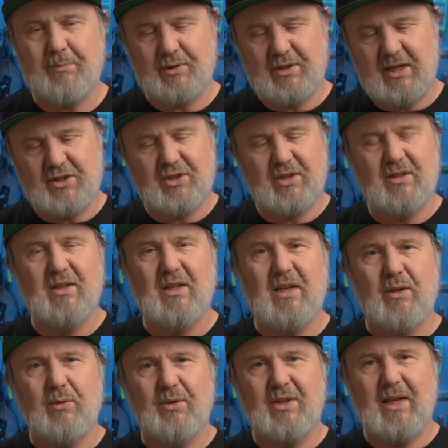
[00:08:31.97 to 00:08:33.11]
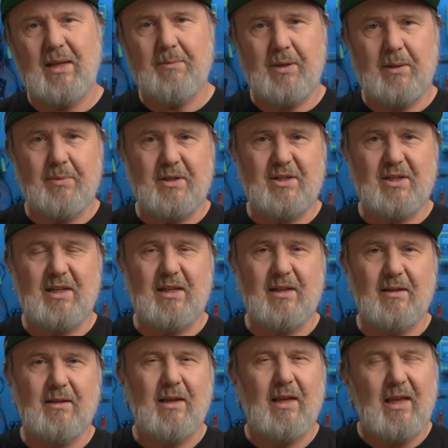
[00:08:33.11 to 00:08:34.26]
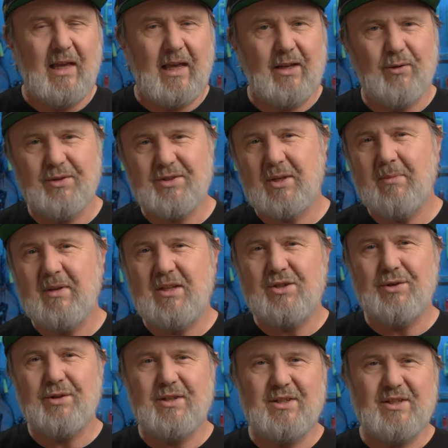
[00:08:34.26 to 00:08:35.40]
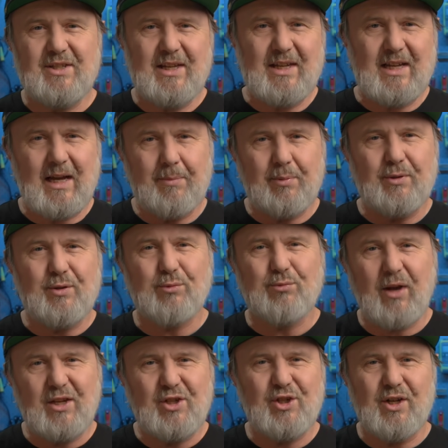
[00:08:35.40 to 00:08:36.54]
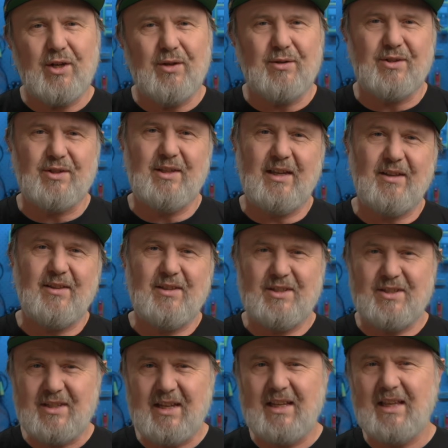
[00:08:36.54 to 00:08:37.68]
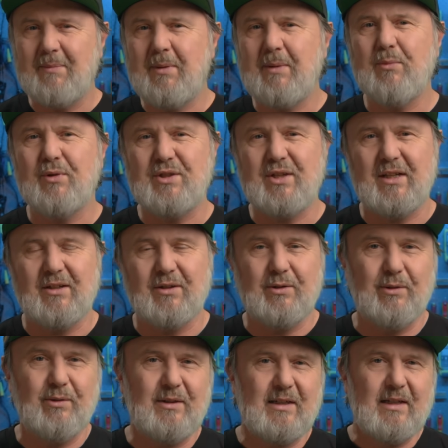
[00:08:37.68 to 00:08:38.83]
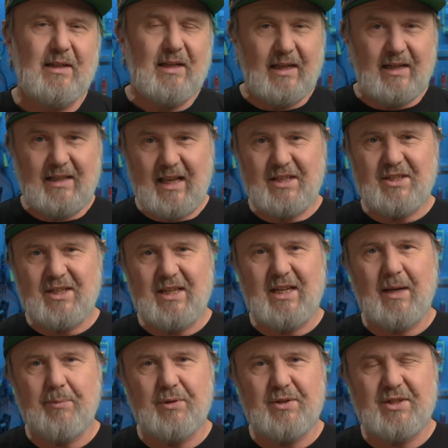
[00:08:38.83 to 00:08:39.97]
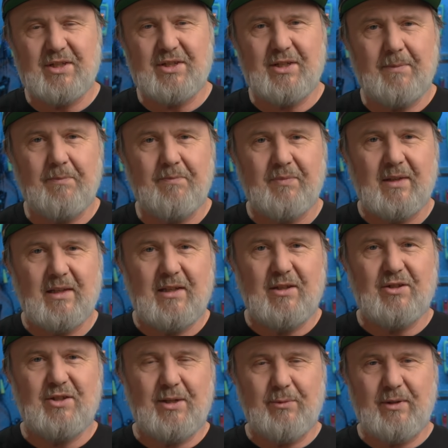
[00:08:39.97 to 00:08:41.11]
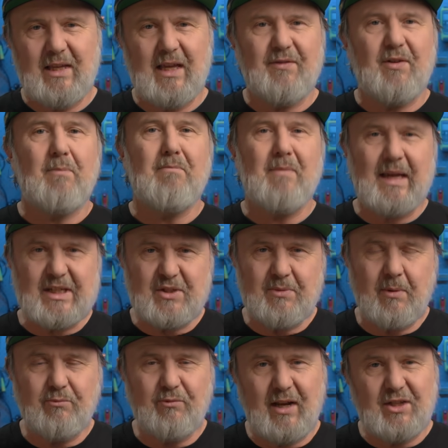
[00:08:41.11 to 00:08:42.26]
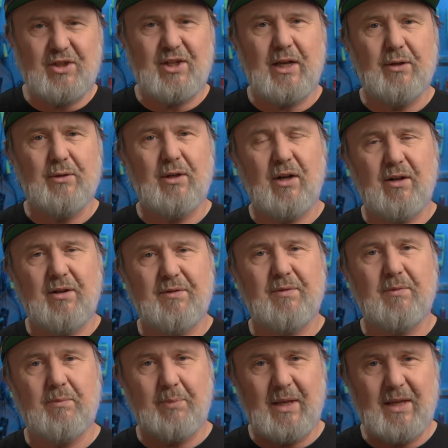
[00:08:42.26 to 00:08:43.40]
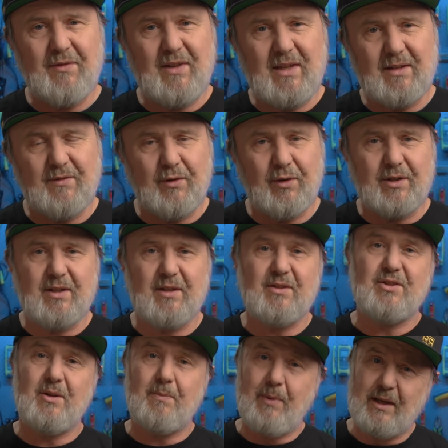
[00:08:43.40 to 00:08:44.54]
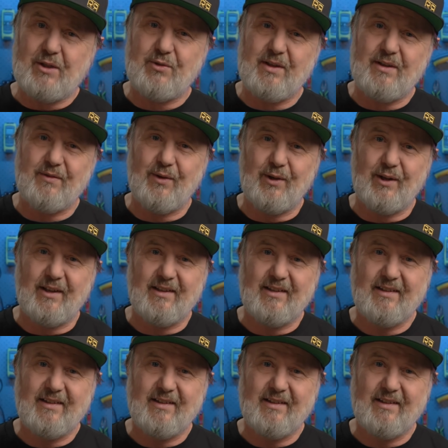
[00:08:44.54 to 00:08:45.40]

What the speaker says: protection with an MPPT. It also means you can decouple your ratios. Now, this is getting a bit more technical. In an AC coupled system, you generally have a maximum ratio of PV inverter to battery inverter.